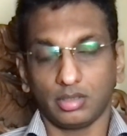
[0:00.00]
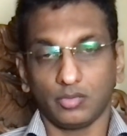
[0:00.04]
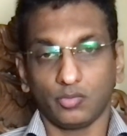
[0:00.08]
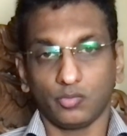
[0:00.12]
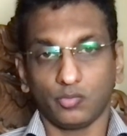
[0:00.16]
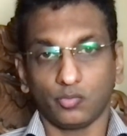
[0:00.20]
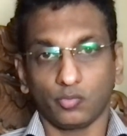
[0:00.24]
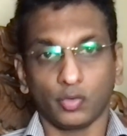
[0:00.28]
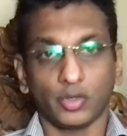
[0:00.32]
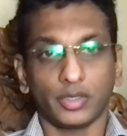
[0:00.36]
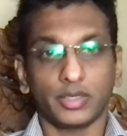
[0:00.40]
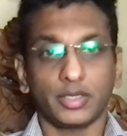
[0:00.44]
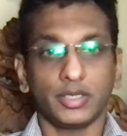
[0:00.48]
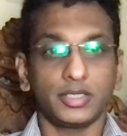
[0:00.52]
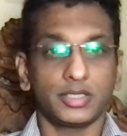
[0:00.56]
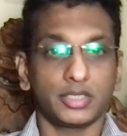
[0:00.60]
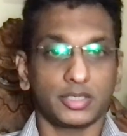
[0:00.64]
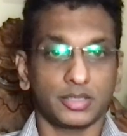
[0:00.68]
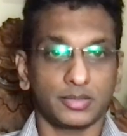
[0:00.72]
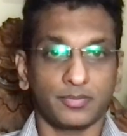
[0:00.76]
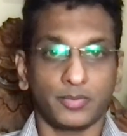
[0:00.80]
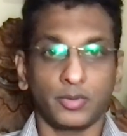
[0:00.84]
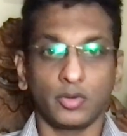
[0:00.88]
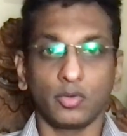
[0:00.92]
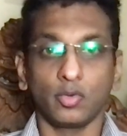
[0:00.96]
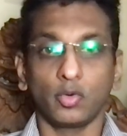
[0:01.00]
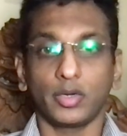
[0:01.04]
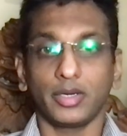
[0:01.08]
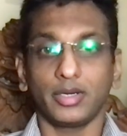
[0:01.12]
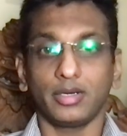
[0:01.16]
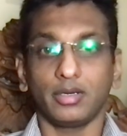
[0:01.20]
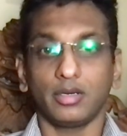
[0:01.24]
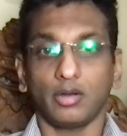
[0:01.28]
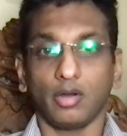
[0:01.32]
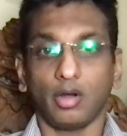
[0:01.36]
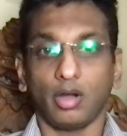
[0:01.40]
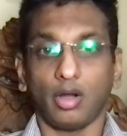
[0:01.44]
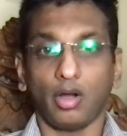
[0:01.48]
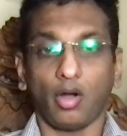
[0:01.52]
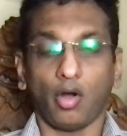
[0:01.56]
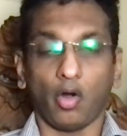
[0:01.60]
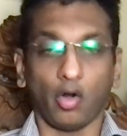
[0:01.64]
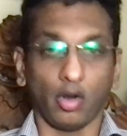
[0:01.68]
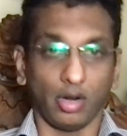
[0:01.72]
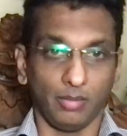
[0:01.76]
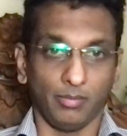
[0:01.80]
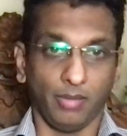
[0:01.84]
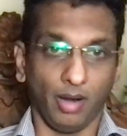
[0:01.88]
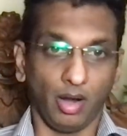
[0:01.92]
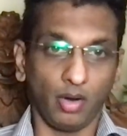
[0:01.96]
what is purine all
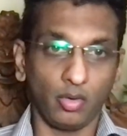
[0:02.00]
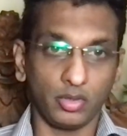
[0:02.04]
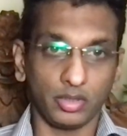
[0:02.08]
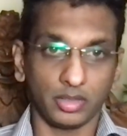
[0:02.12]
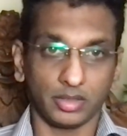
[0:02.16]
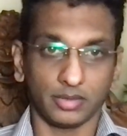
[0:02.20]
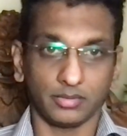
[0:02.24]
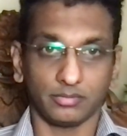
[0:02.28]
about